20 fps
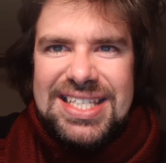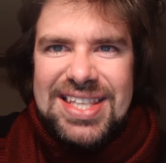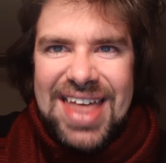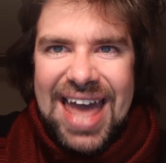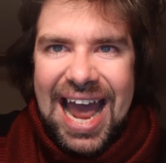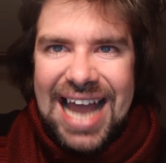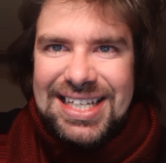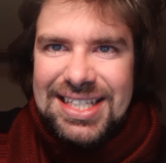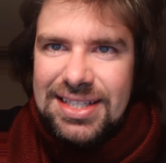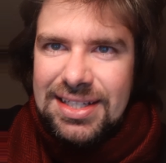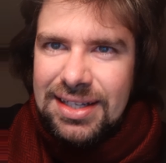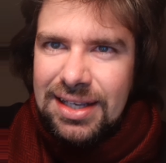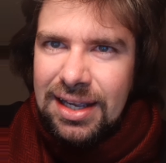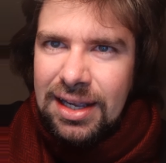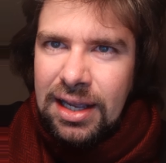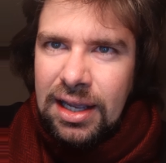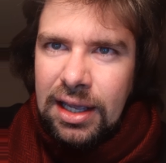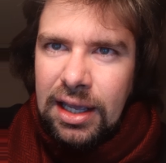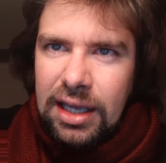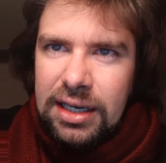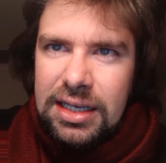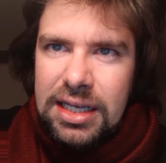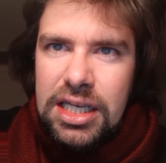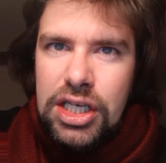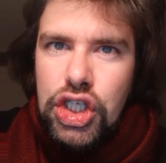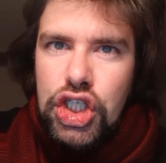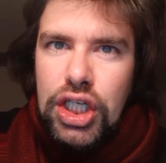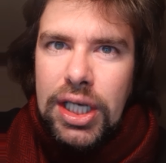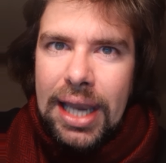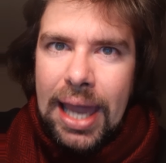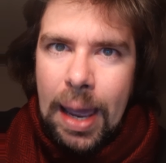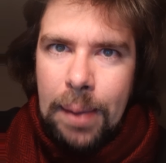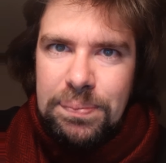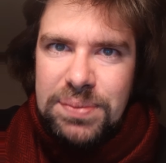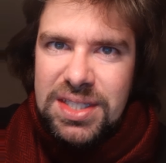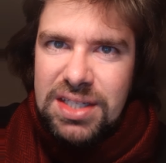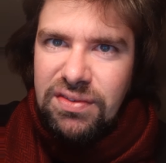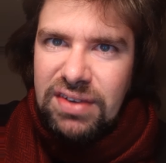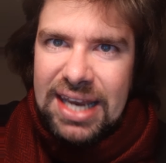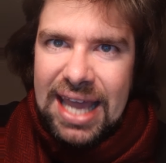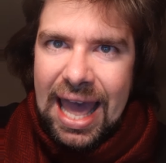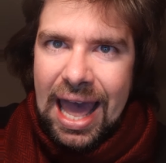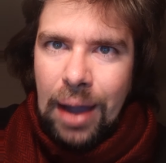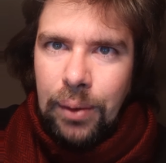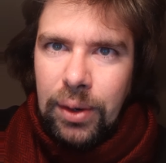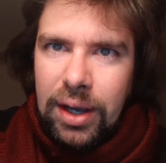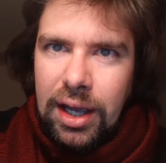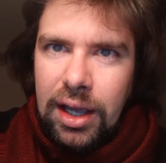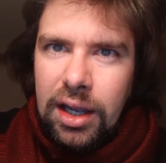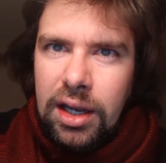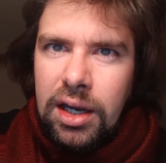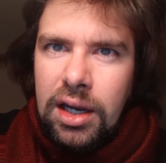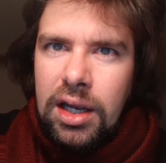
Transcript: that, at each lapse of an hour,